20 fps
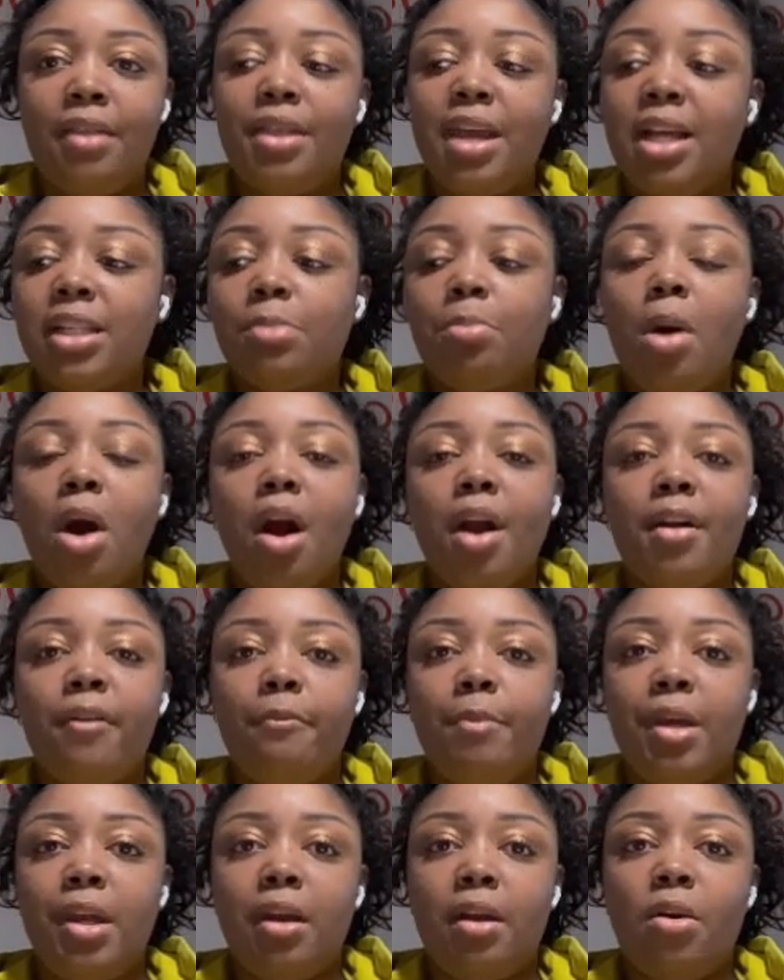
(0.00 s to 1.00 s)
That's part
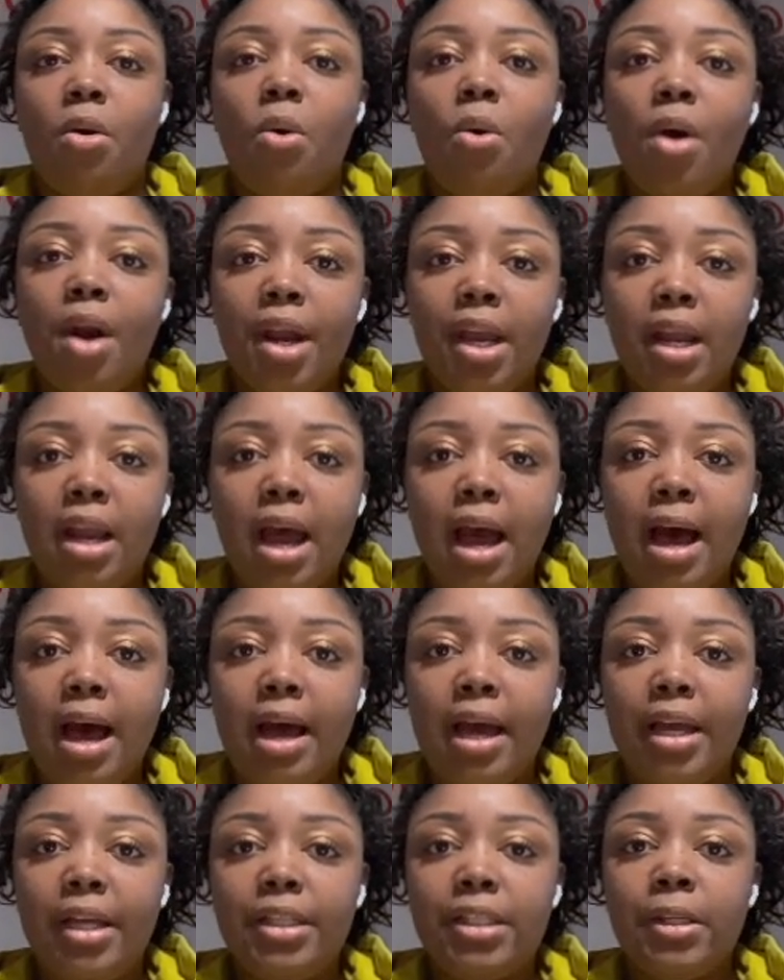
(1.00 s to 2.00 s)
of being
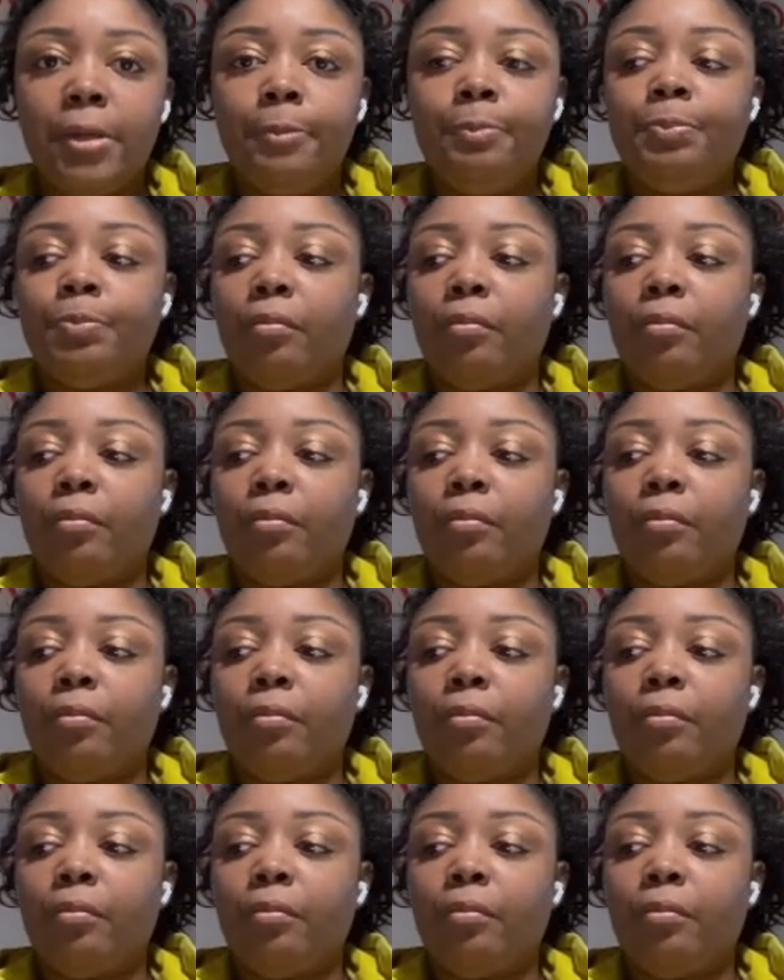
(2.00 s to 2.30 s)
organized.